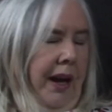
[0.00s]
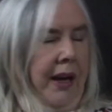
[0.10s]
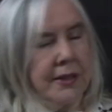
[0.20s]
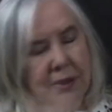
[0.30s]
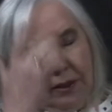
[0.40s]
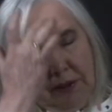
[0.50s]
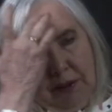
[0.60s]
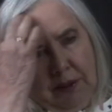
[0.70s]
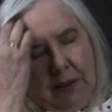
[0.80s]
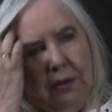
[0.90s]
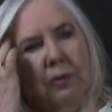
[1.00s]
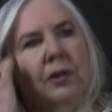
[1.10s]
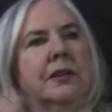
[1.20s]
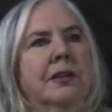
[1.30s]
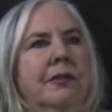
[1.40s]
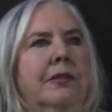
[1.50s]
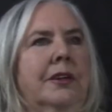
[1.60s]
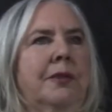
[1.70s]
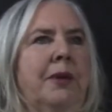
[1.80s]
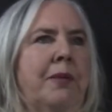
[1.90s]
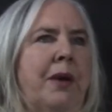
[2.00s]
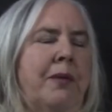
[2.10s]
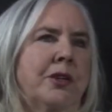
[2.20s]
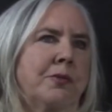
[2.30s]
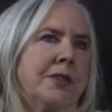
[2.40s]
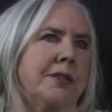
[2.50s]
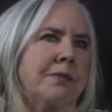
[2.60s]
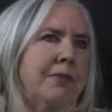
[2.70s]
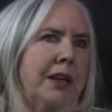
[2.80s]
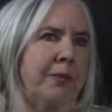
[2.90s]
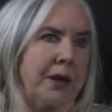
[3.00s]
And uh, one of the committee members was Mickey